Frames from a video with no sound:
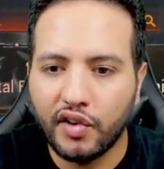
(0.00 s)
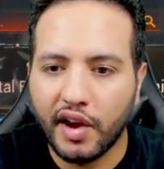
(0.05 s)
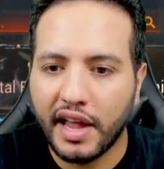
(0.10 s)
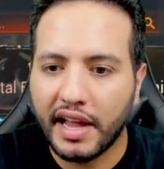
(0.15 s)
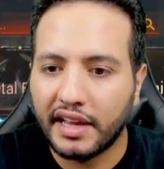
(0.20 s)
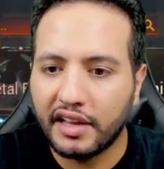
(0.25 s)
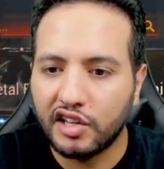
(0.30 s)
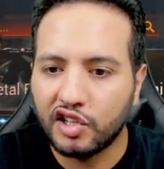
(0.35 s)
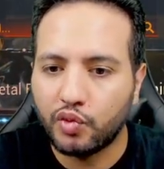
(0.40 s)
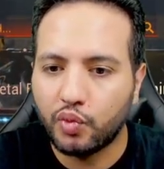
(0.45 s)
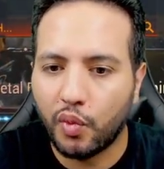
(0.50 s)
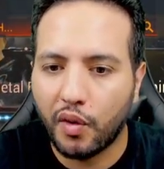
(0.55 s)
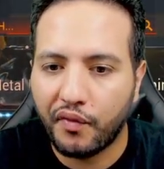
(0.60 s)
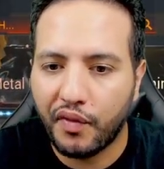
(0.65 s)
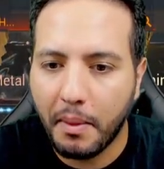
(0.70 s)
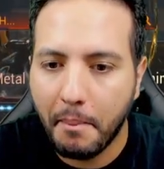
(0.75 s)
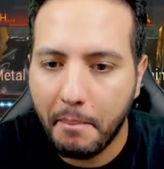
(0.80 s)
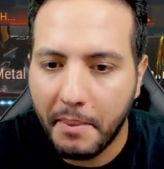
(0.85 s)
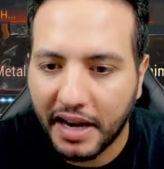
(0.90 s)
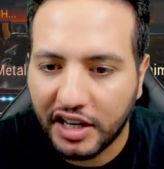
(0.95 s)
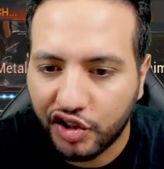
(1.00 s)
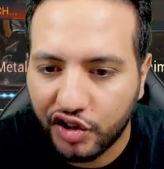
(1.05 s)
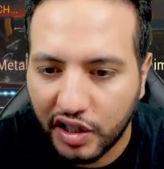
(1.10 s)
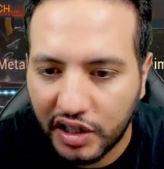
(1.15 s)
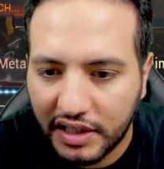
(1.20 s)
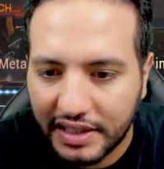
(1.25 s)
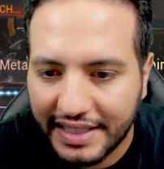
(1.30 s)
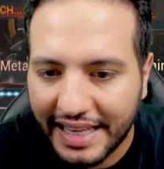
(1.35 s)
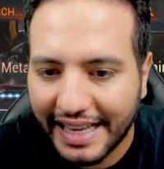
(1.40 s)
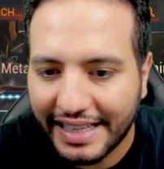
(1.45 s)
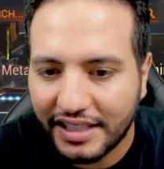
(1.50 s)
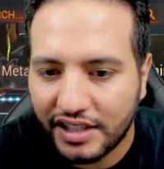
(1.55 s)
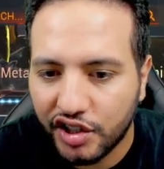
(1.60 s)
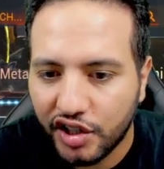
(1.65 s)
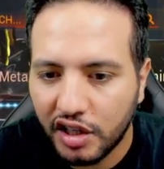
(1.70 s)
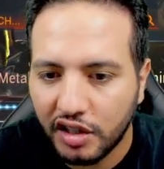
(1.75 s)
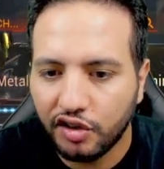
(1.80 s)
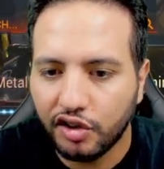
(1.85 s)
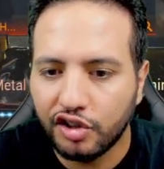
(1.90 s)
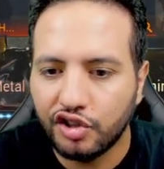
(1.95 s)
increase Warframe max shields and
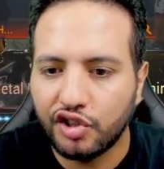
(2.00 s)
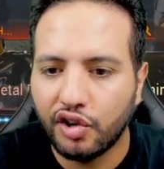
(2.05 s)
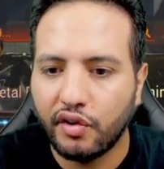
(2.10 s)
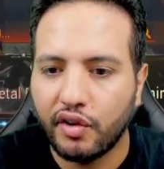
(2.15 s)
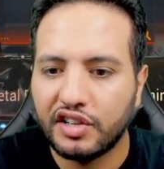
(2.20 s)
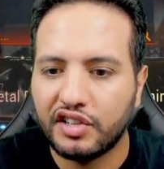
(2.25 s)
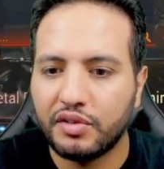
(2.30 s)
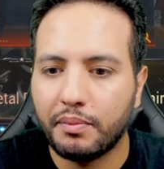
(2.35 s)
shield regeneration